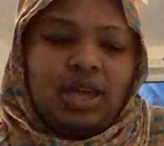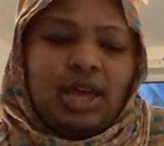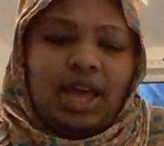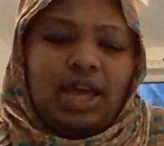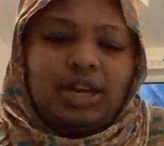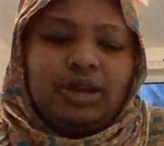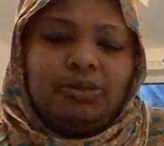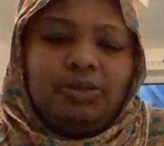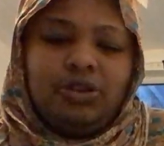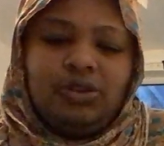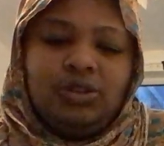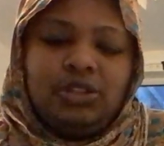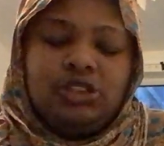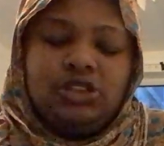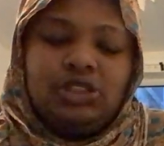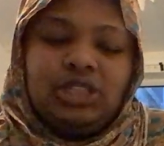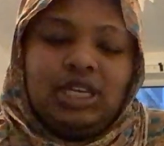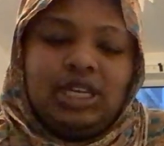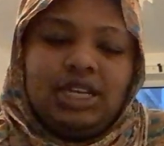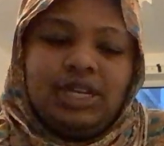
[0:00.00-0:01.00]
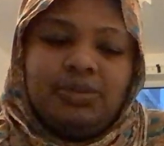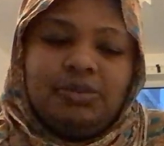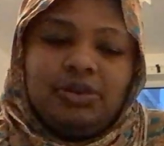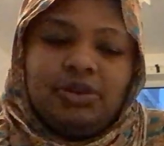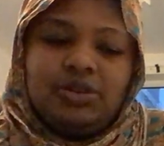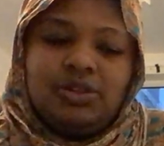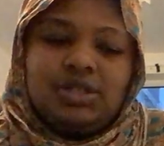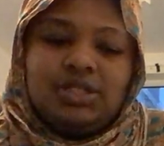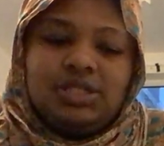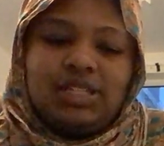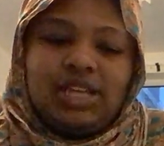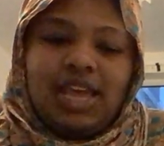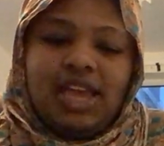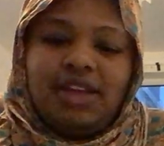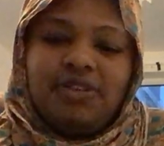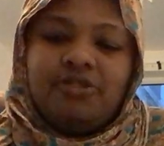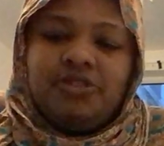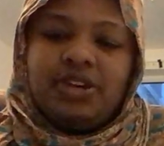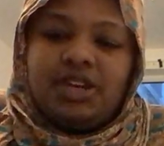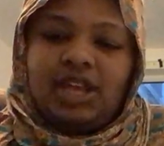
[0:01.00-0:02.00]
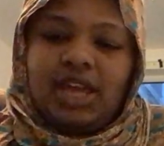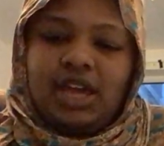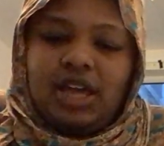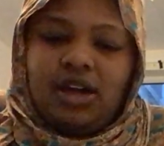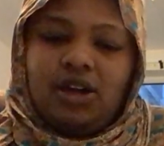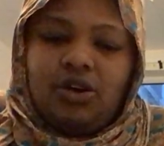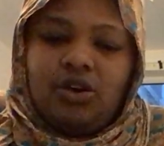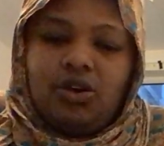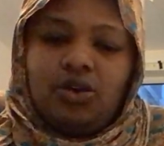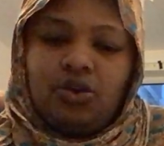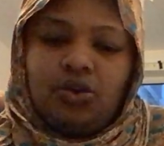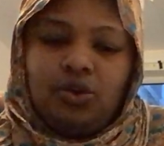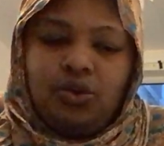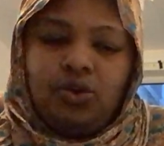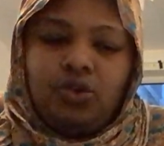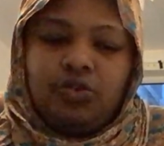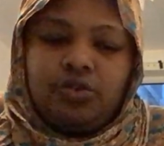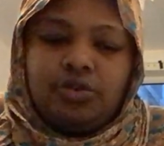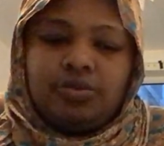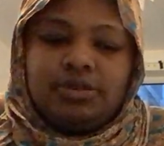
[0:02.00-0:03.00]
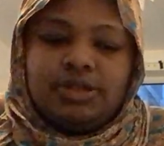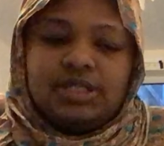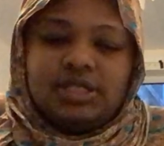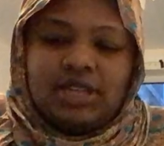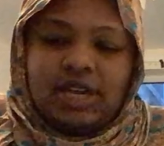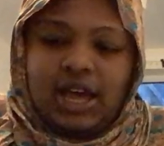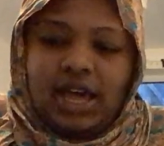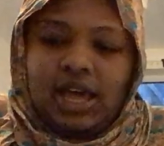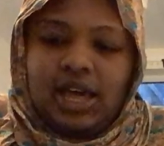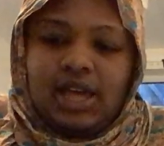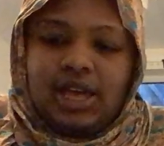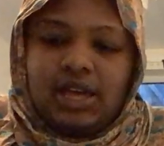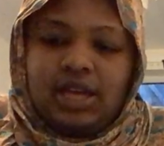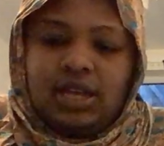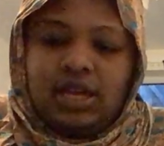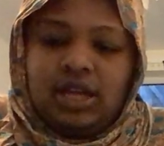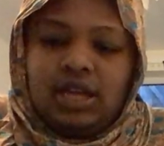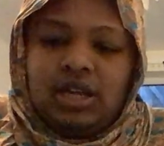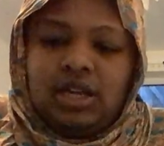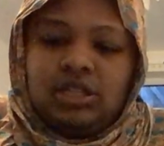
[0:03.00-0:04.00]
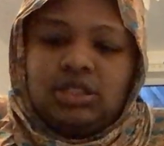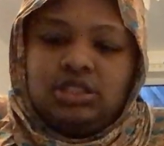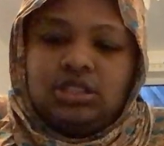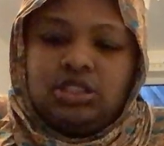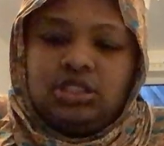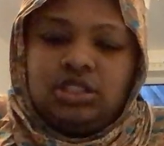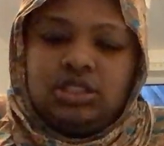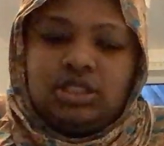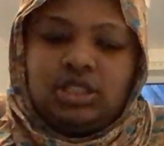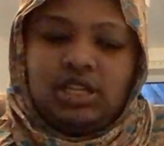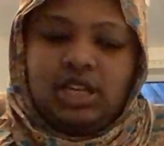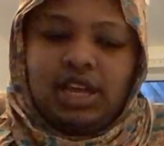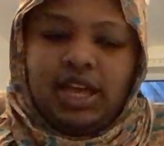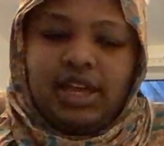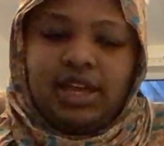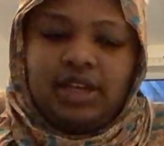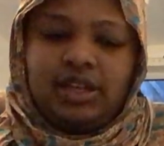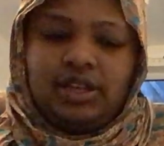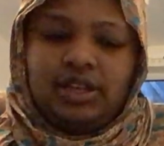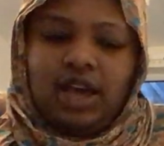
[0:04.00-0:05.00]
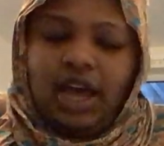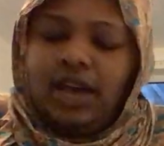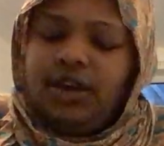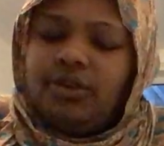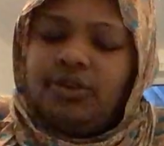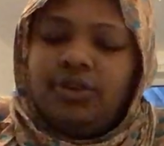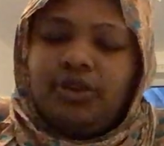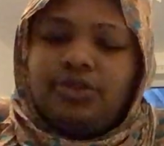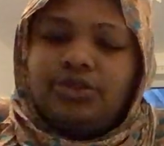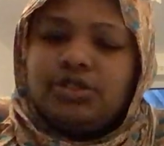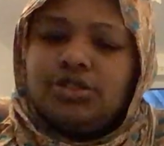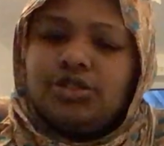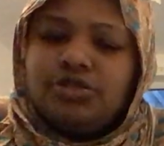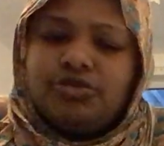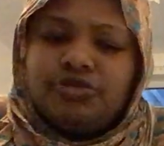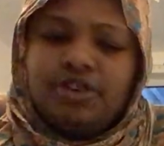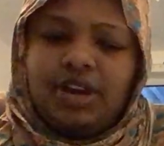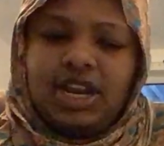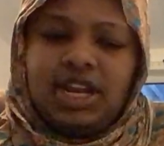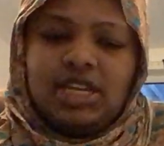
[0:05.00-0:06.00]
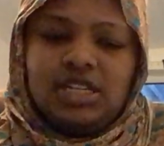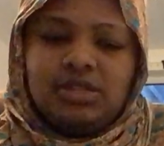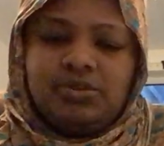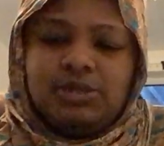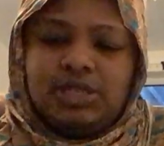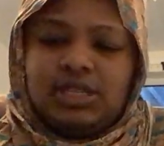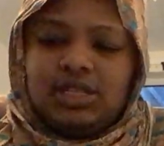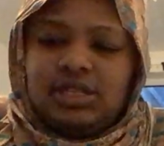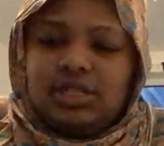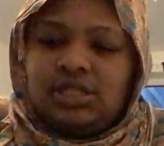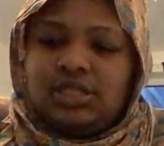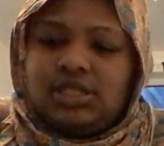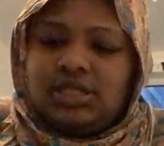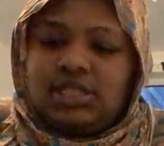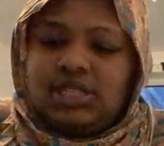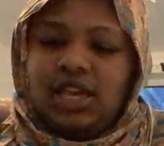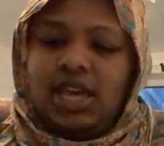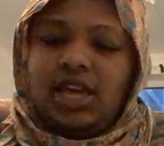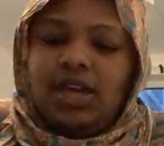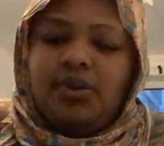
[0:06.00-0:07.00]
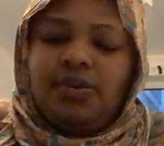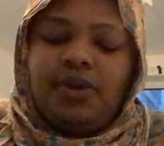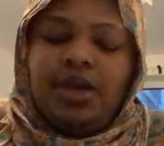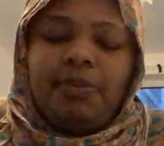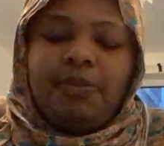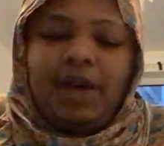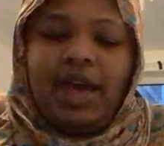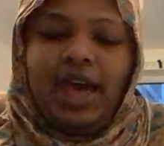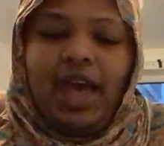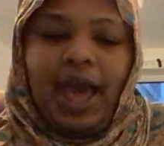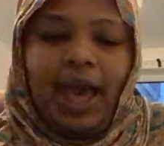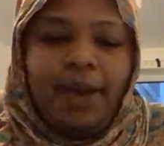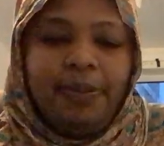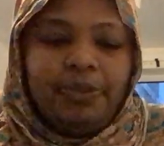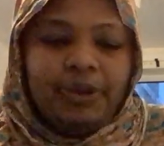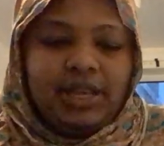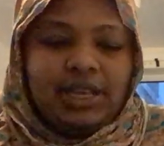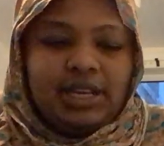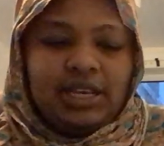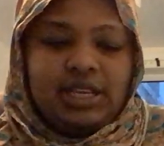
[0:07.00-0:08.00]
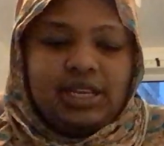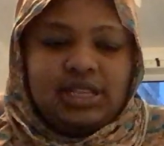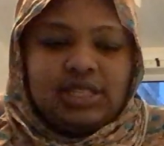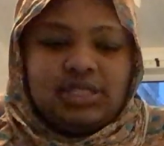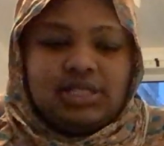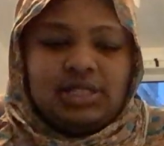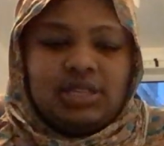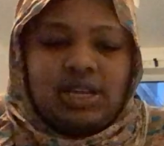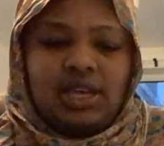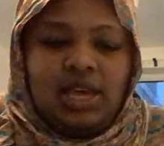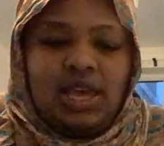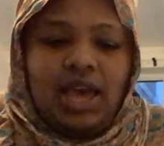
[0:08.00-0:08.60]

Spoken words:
And I'm only doing it because every day I got a call from this guy just to, like, I don't know, degrade me, take away my happiness.